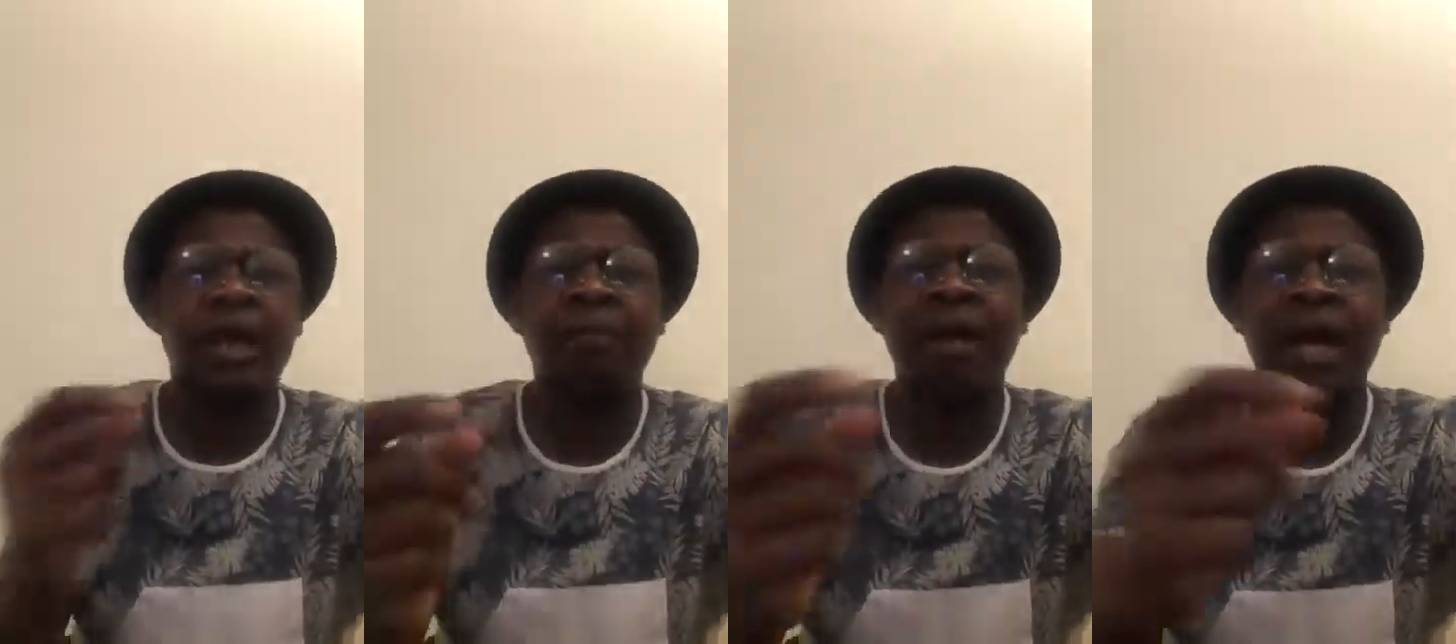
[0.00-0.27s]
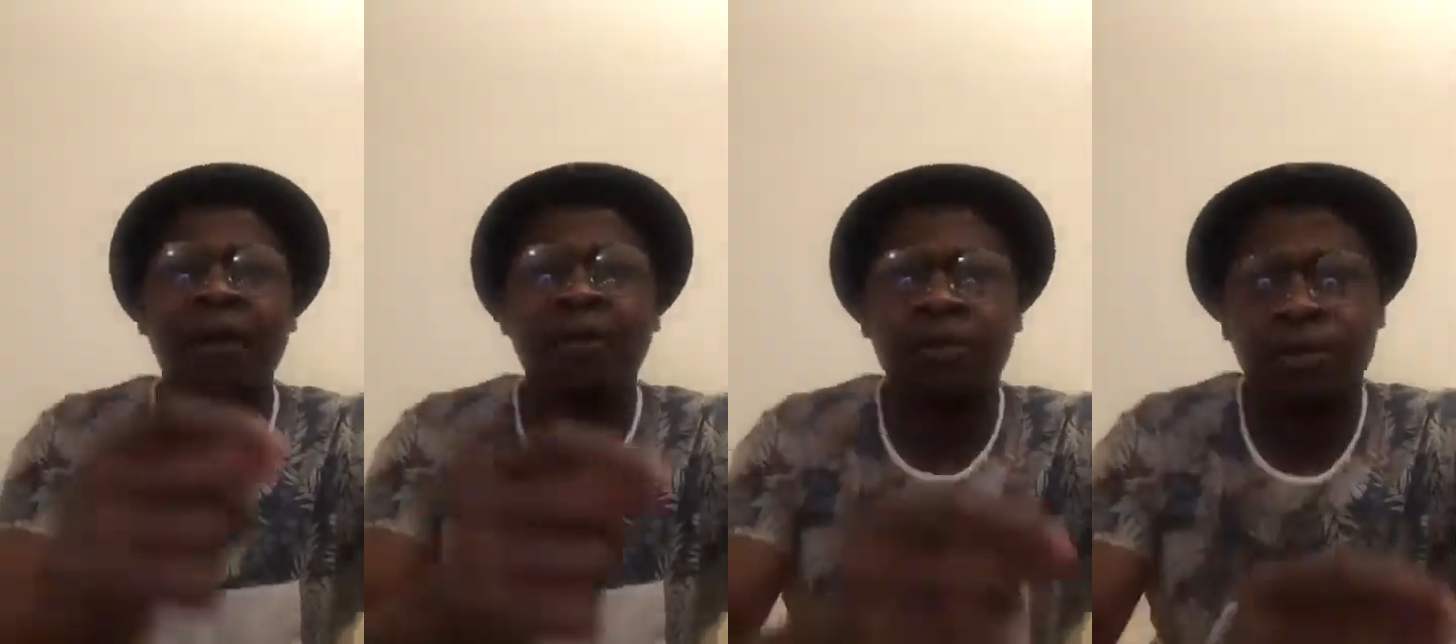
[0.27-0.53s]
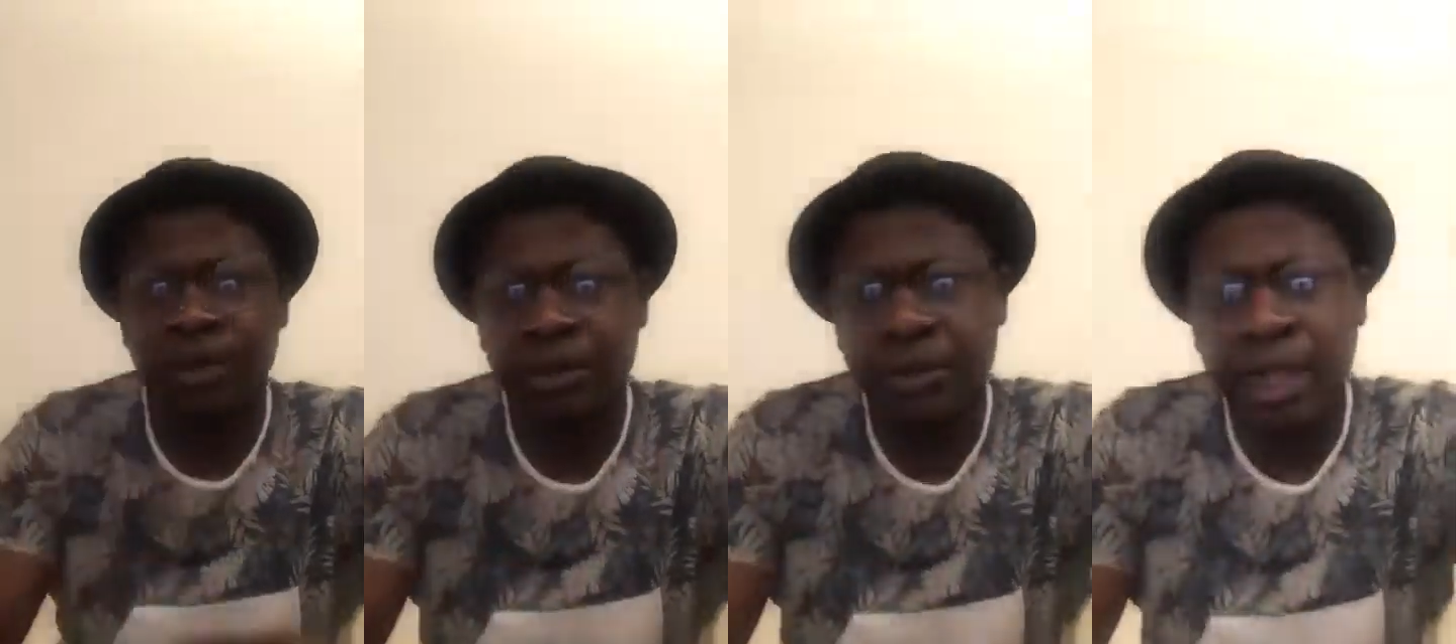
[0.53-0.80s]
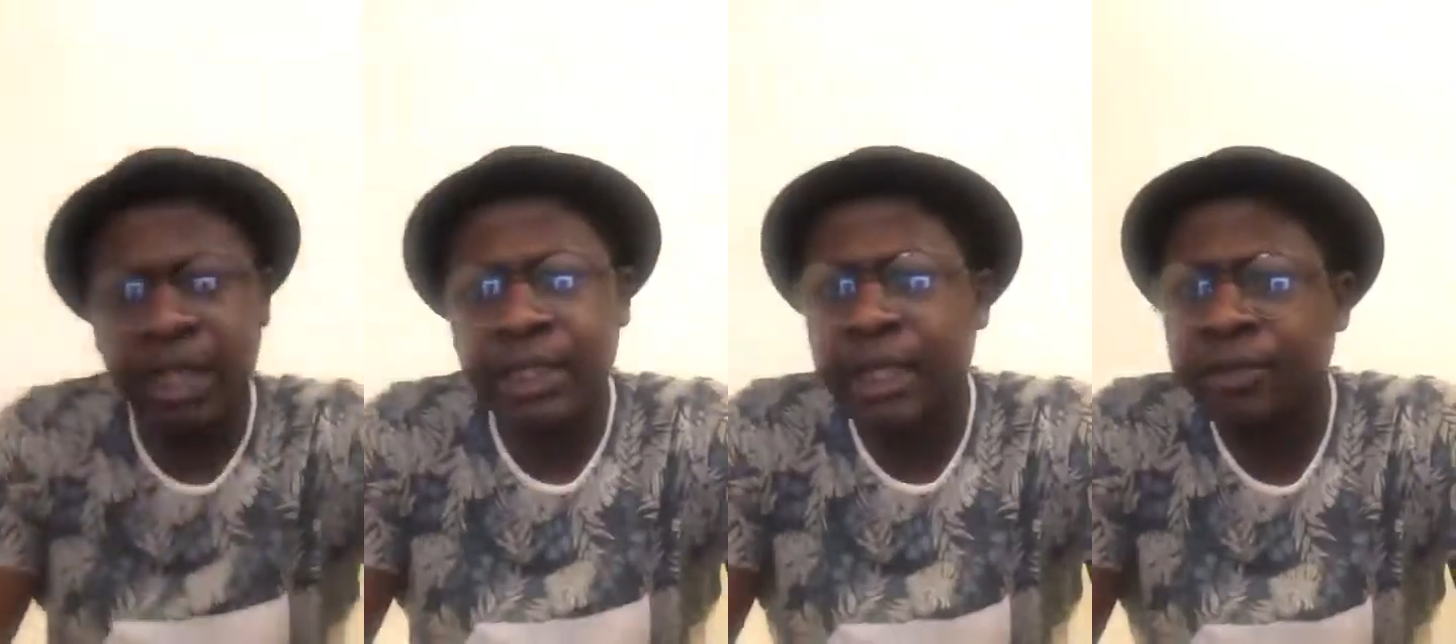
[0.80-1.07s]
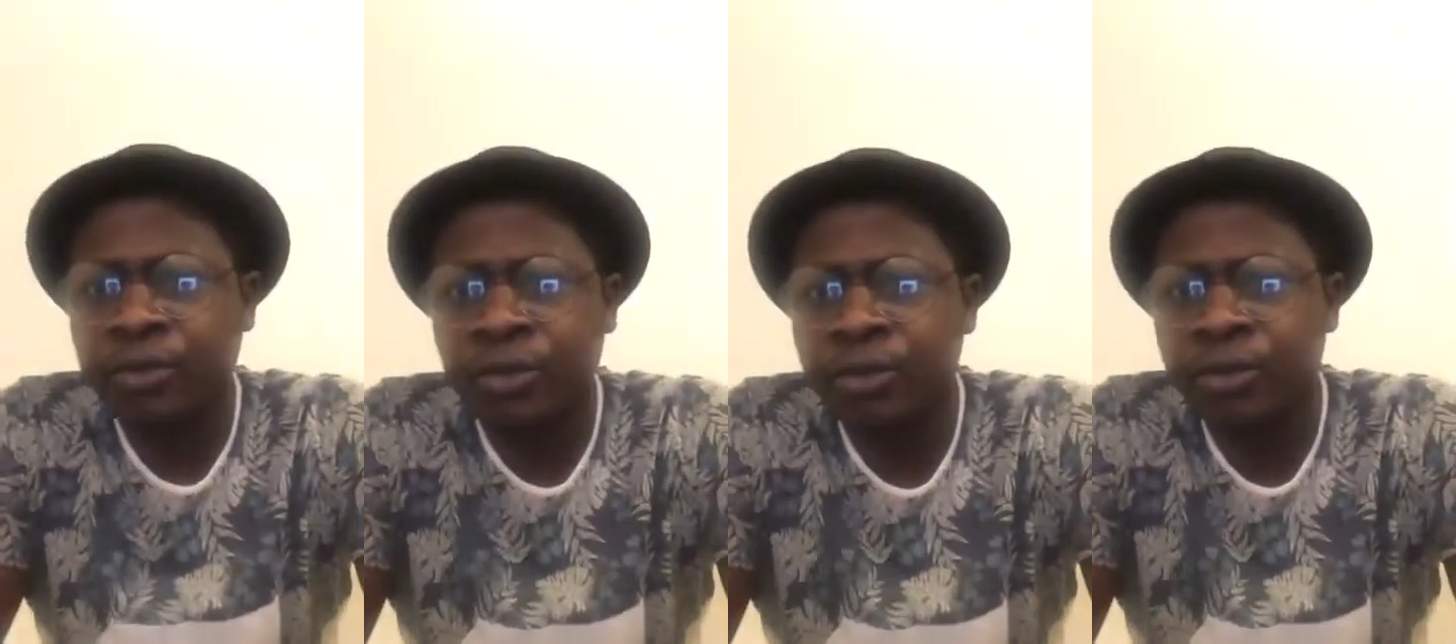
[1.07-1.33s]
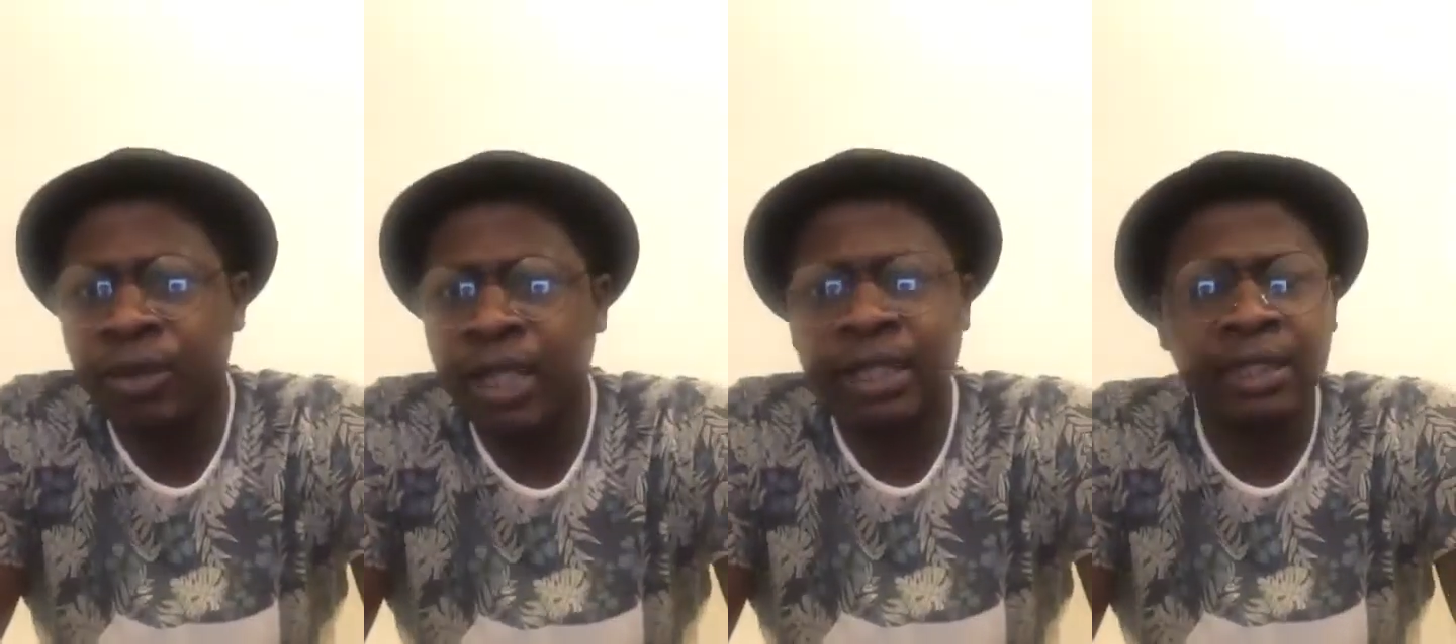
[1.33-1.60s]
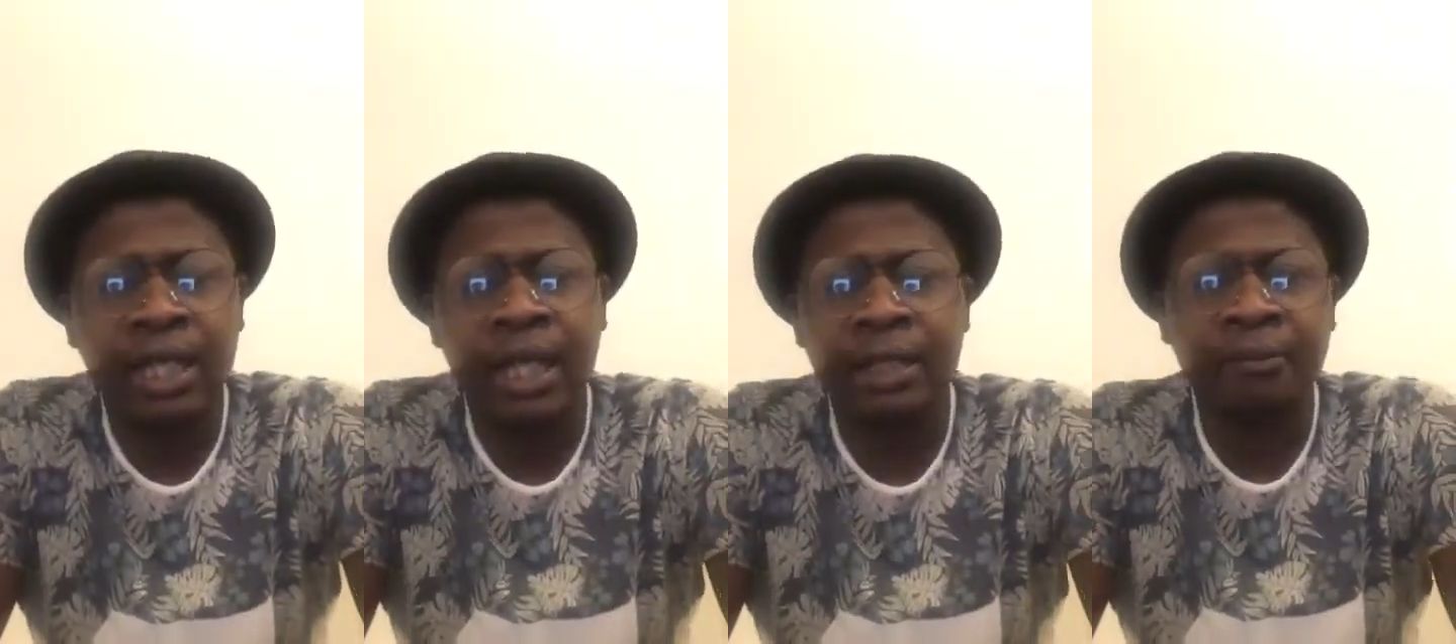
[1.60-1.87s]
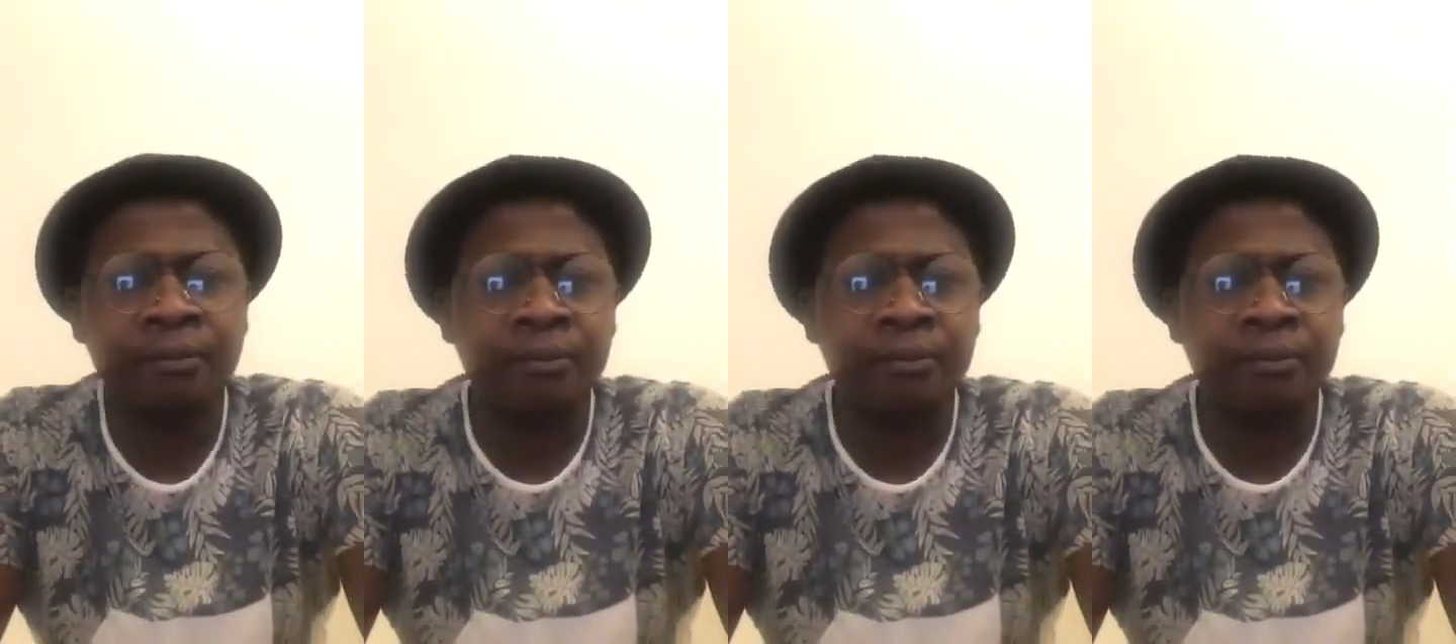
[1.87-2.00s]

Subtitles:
about, as I told you last time,